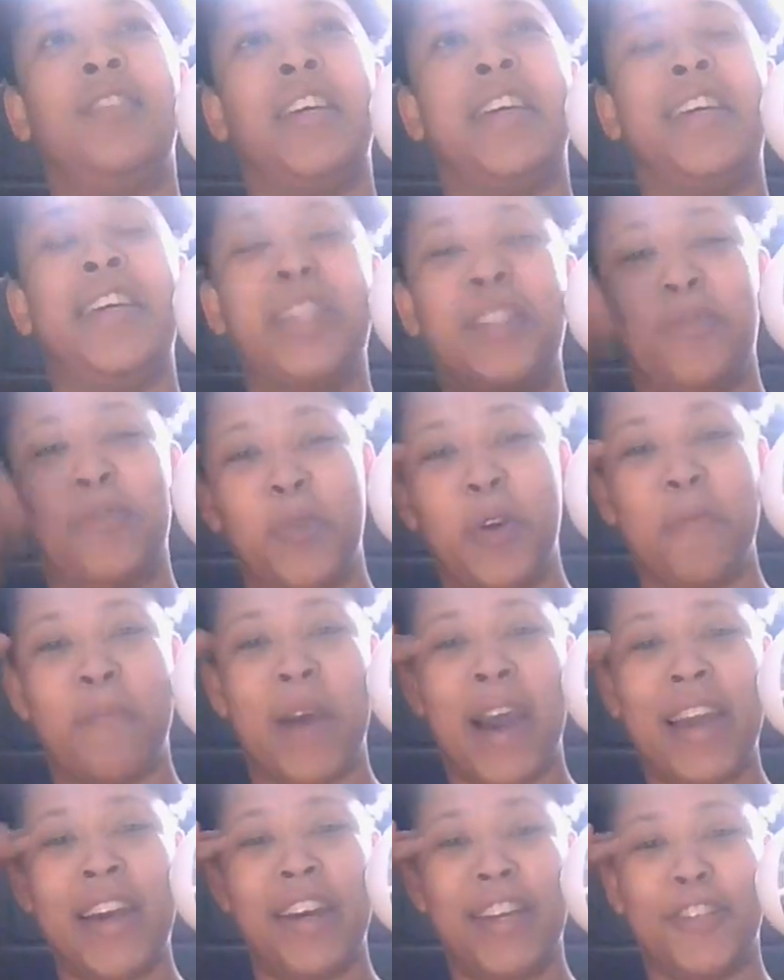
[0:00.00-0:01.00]
is where
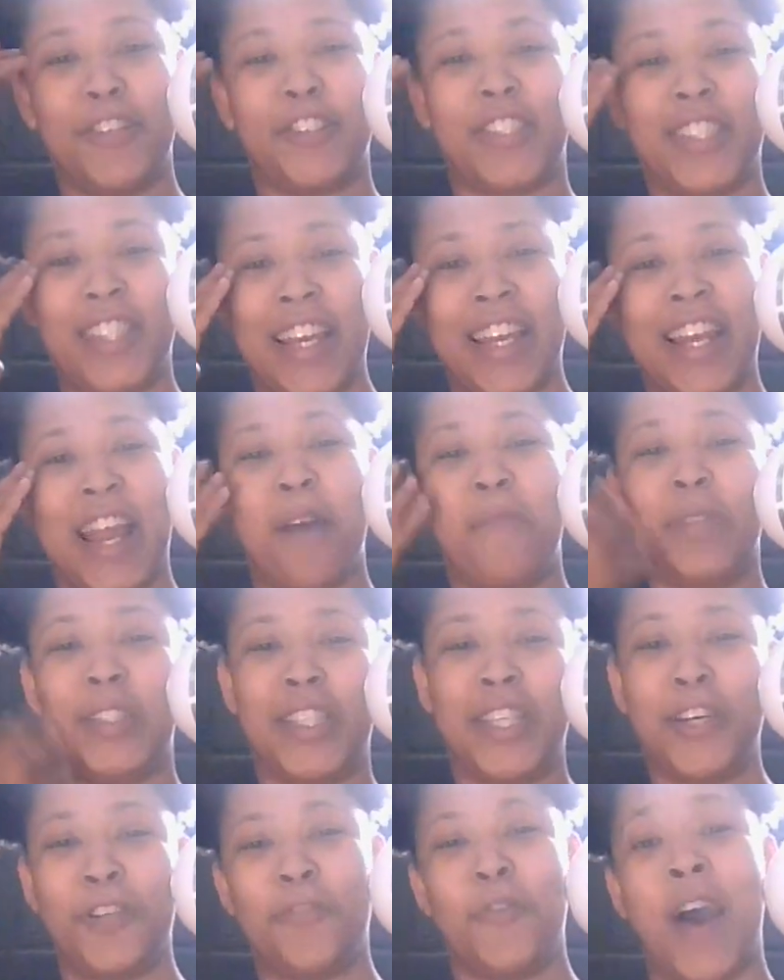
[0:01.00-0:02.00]
my understanding, I'm going to
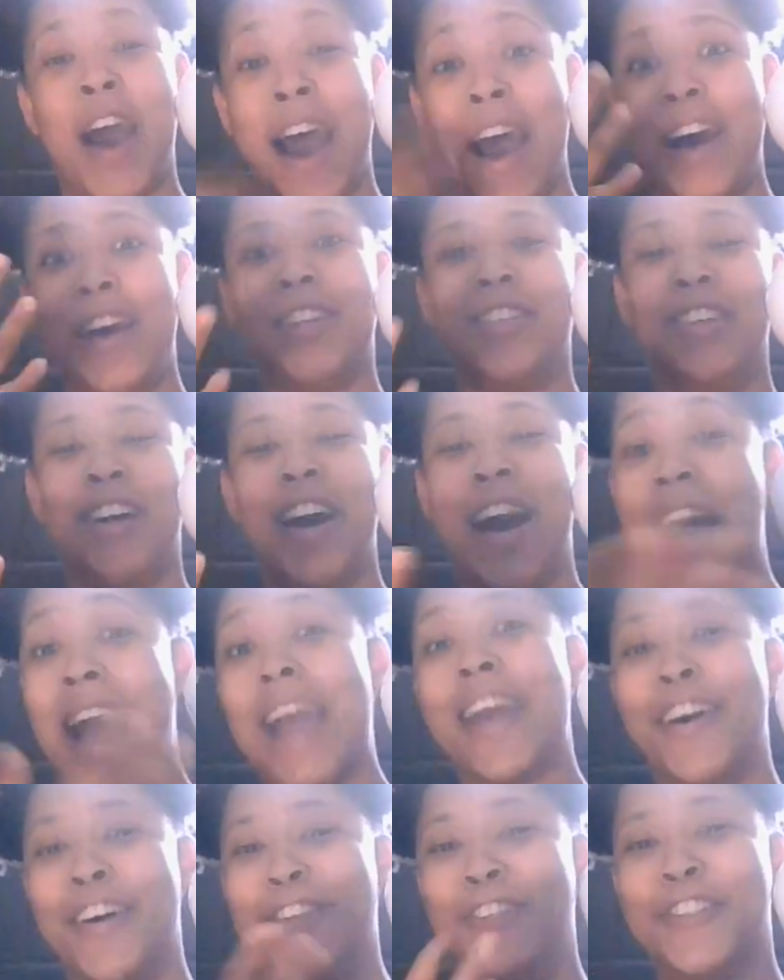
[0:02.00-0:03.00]
tell you how I, I
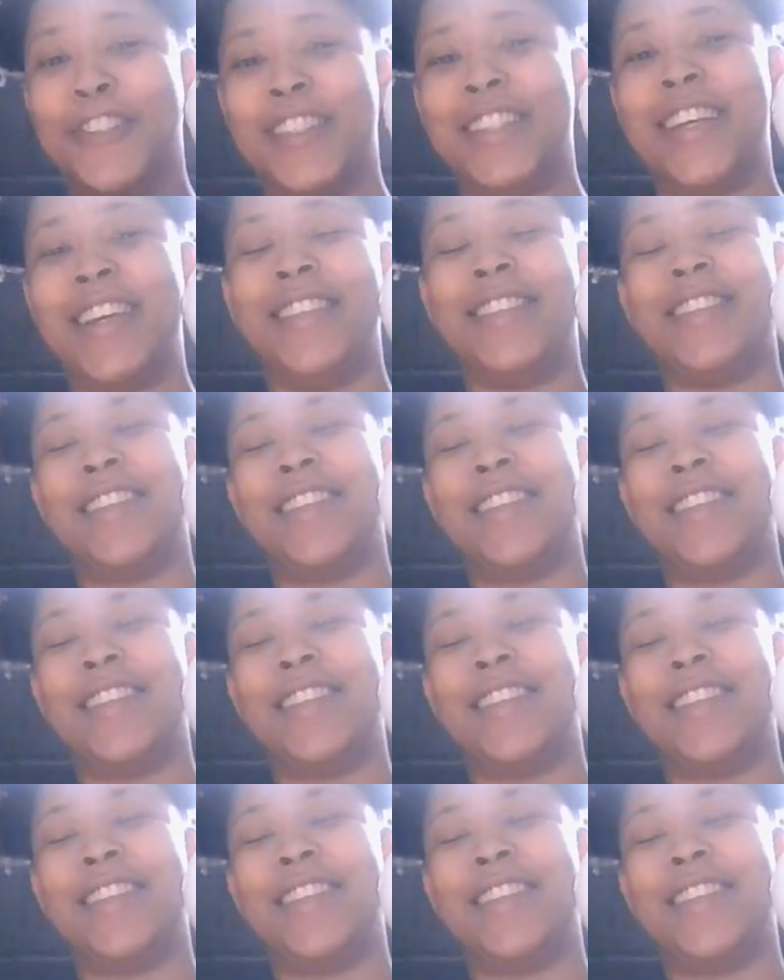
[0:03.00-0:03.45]
understand